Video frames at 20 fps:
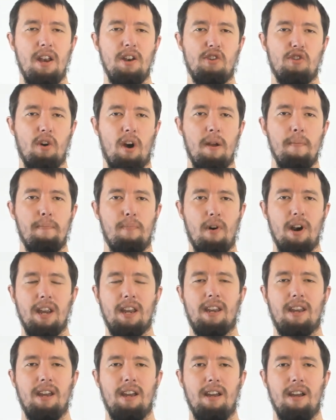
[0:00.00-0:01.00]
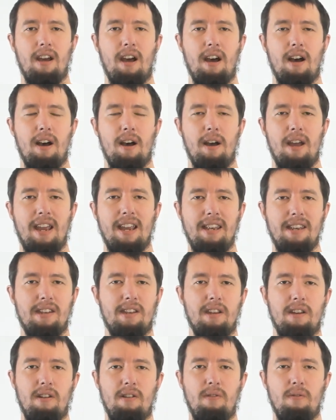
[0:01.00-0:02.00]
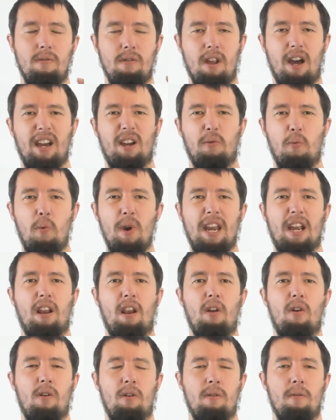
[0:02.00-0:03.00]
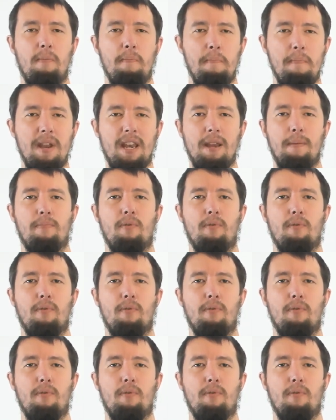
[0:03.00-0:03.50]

try and break it into like week-long mini